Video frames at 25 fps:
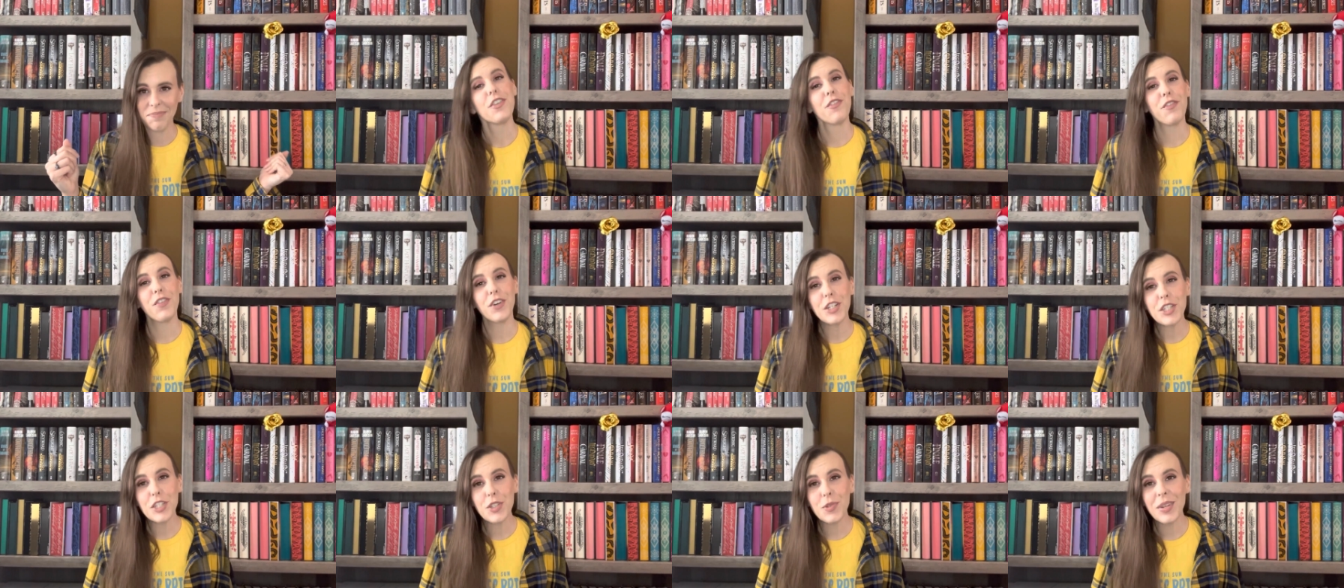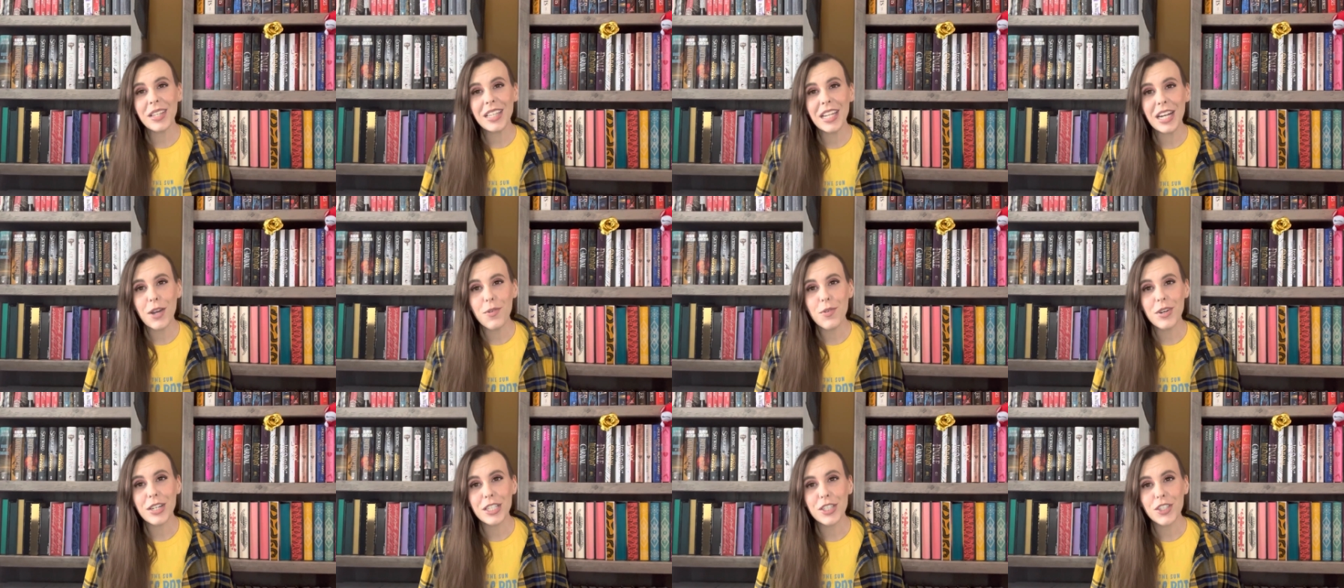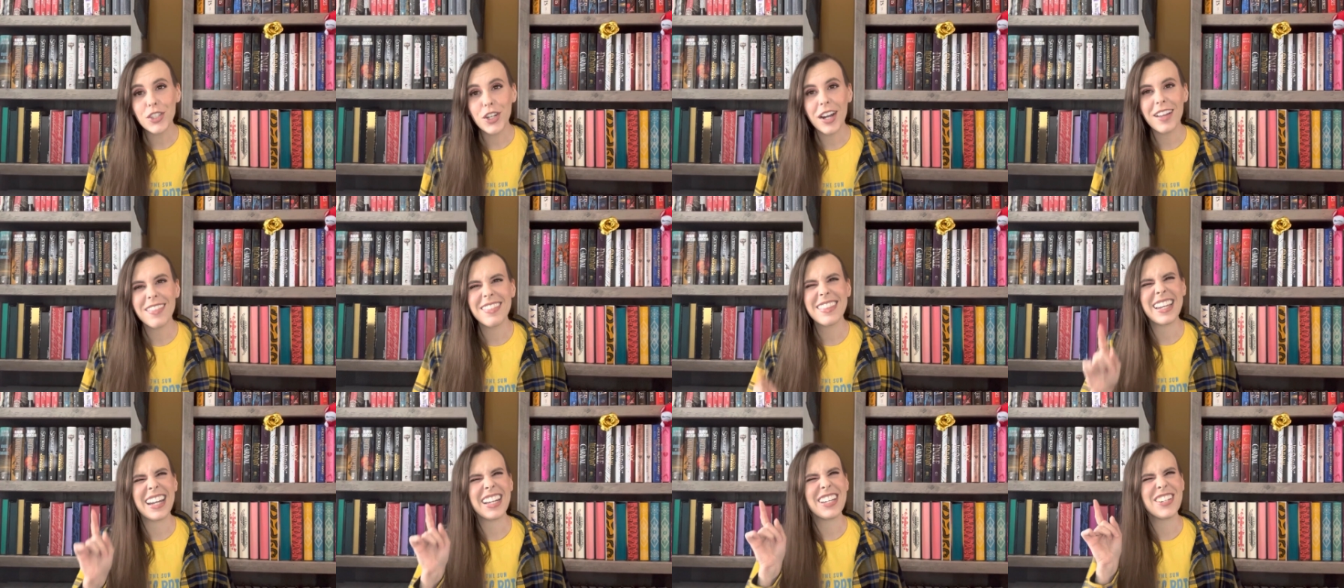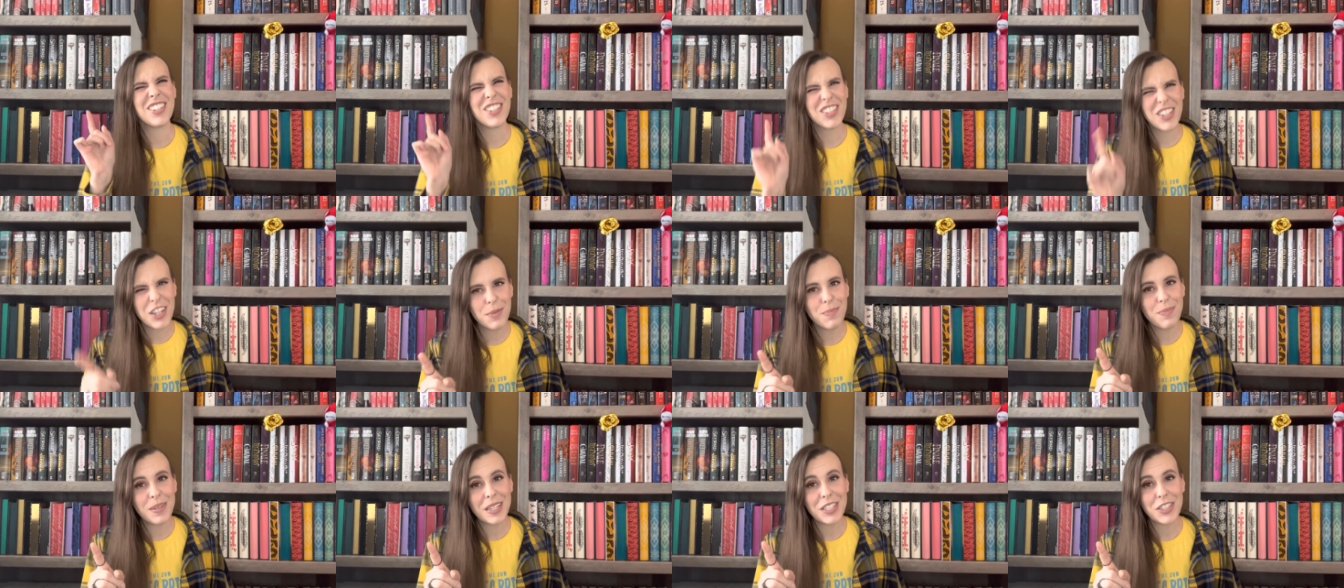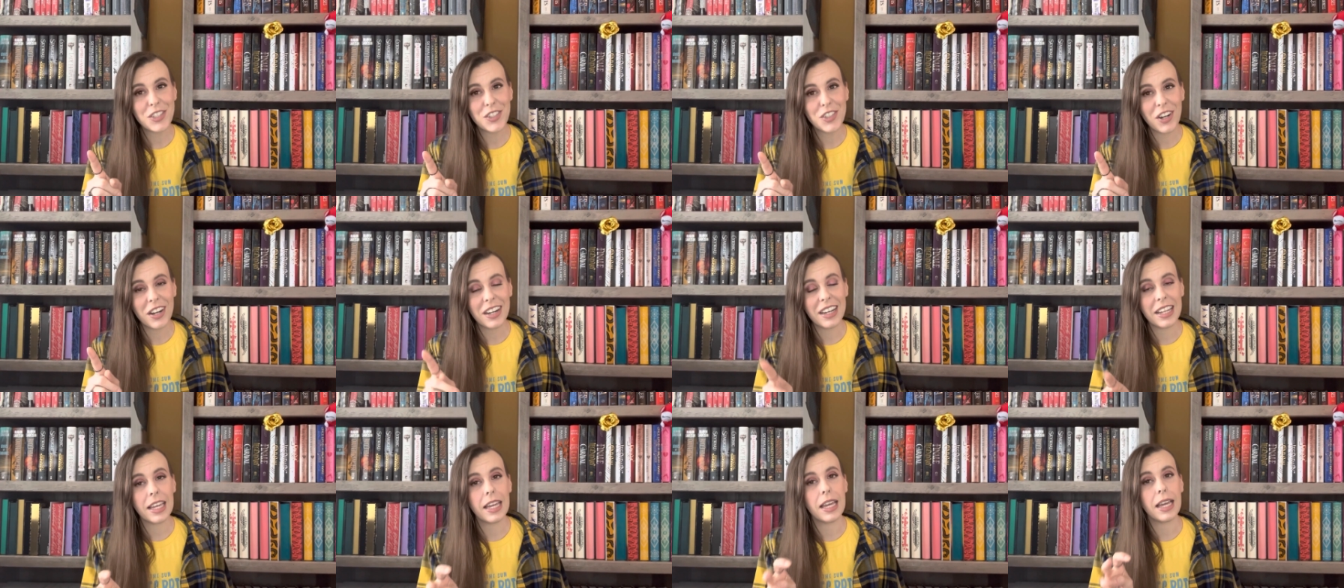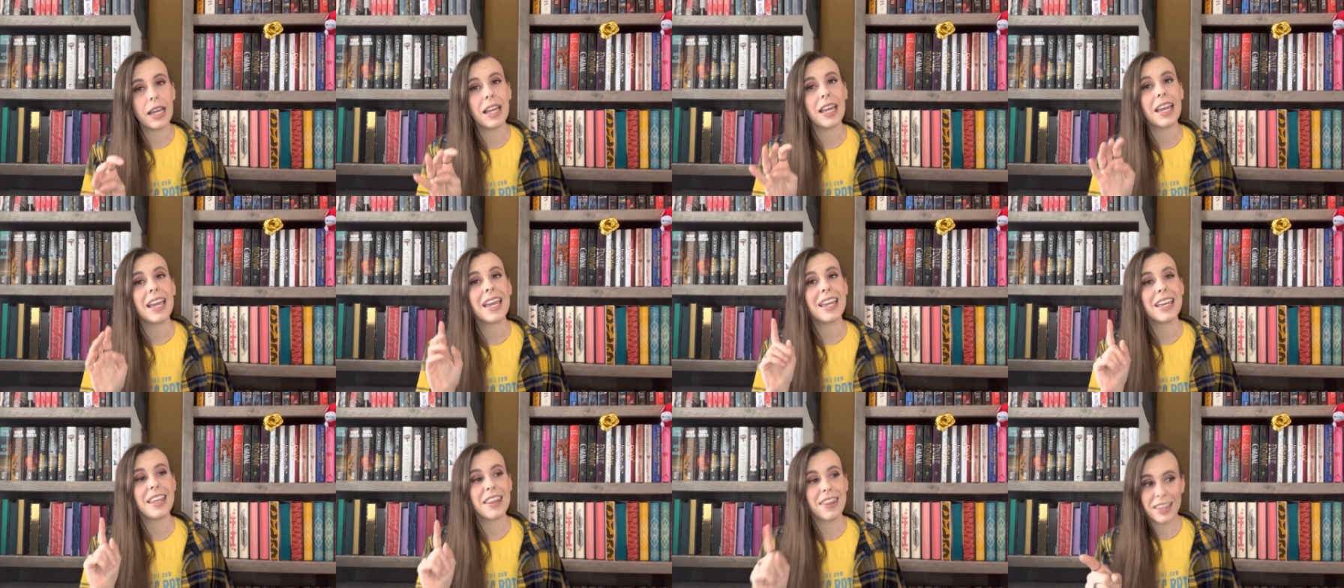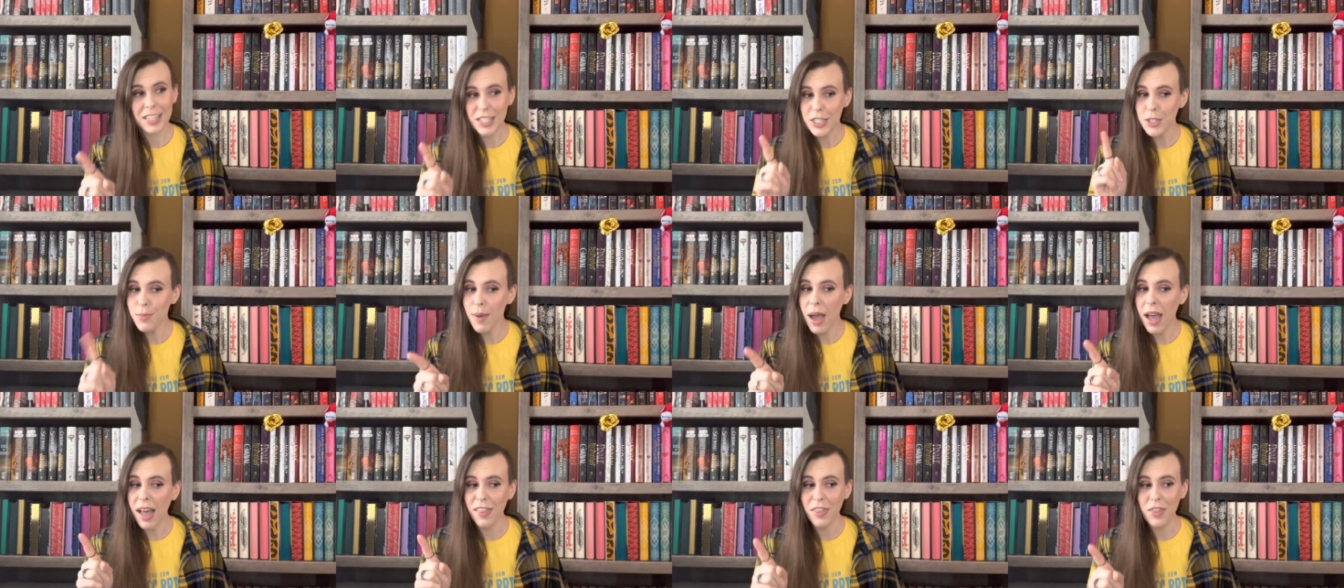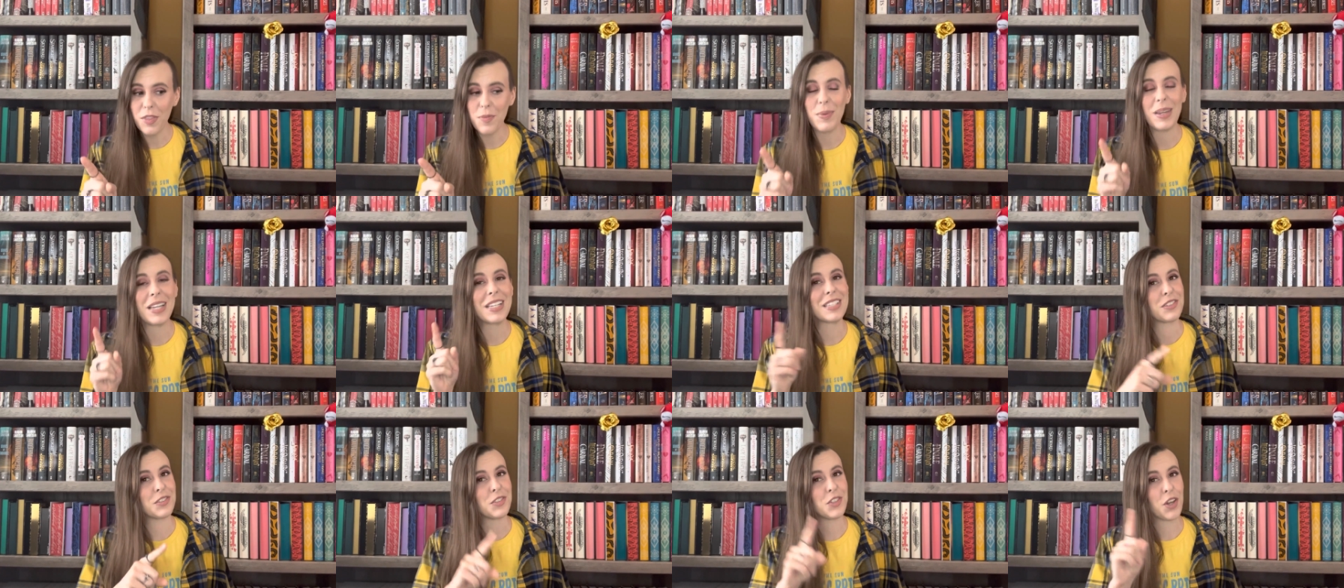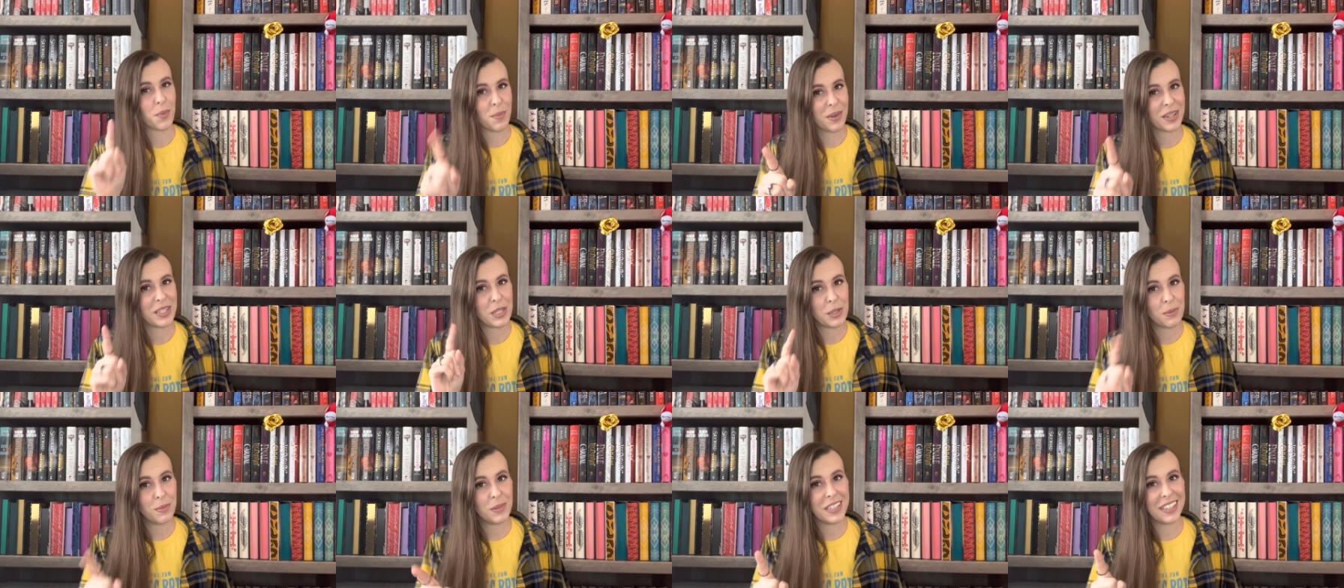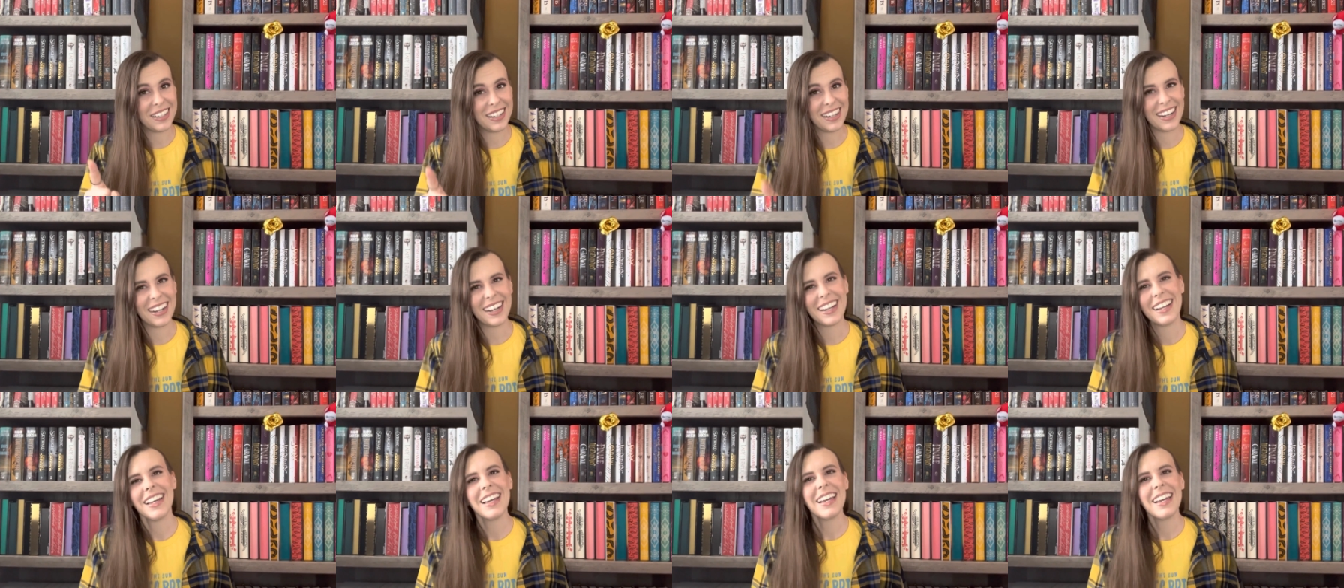The first one that I want to start, that I should be starting this month because it's on my TBR,